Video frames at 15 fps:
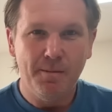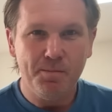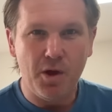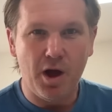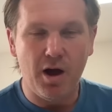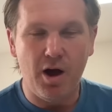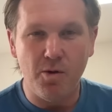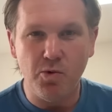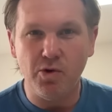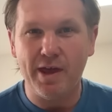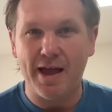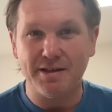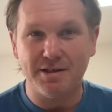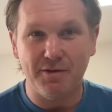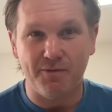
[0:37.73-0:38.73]
I will
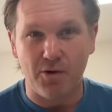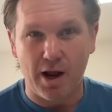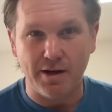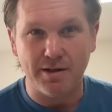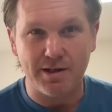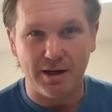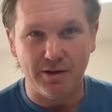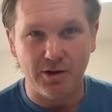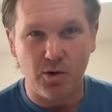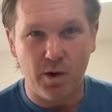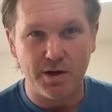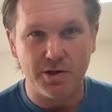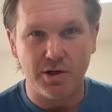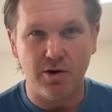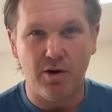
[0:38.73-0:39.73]
get to France and the
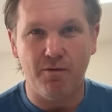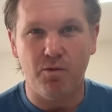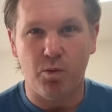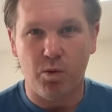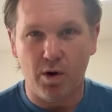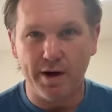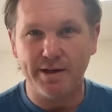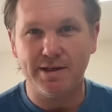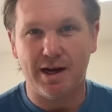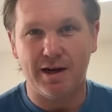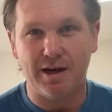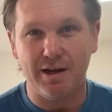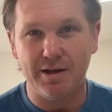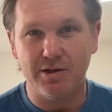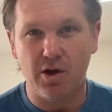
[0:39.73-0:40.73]
question of what
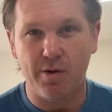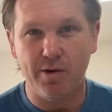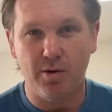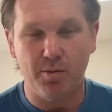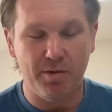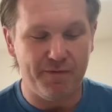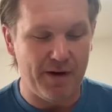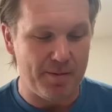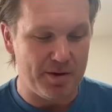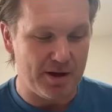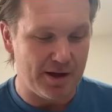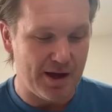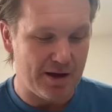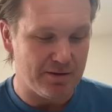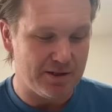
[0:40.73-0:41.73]
exactly is going on with Fabien
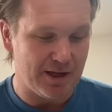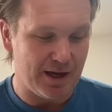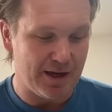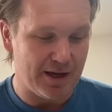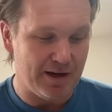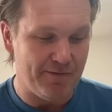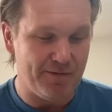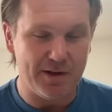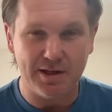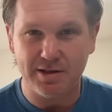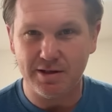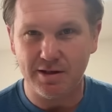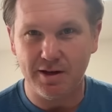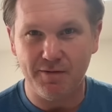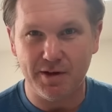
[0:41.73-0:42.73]
Galthie, and if
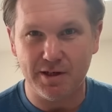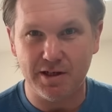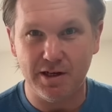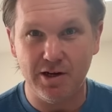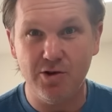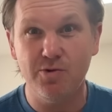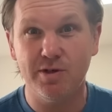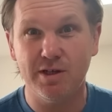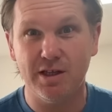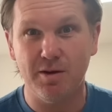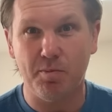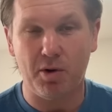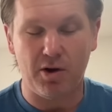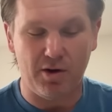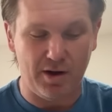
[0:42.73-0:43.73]
he's losing the
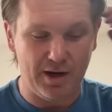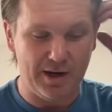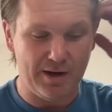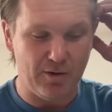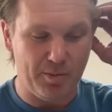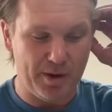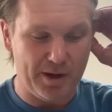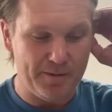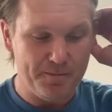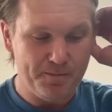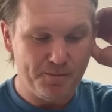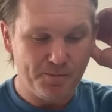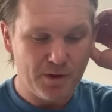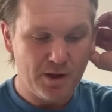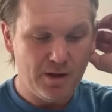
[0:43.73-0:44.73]
plot a little bit.
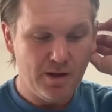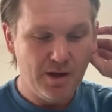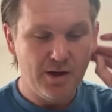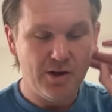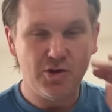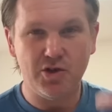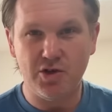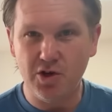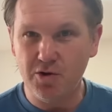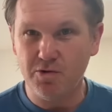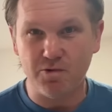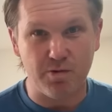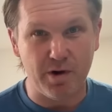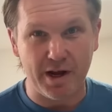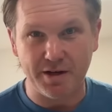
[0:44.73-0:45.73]
Huge
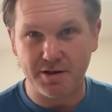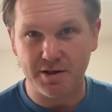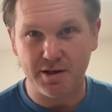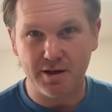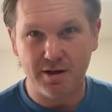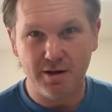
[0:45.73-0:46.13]
risk.